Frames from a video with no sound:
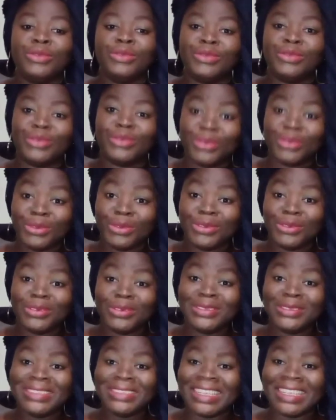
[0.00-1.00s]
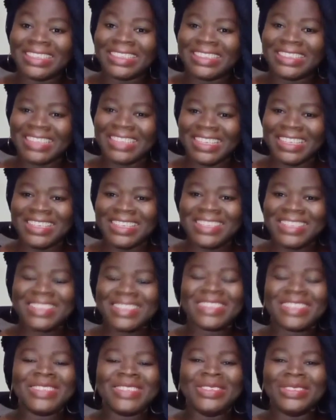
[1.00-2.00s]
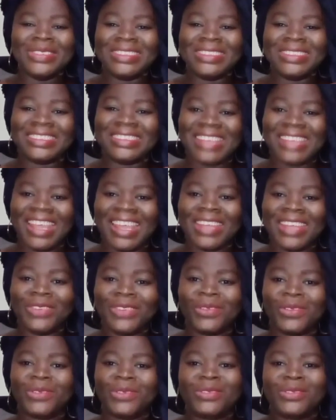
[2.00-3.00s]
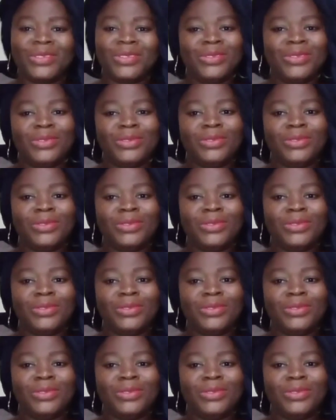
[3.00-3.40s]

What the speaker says: do the things you dare not do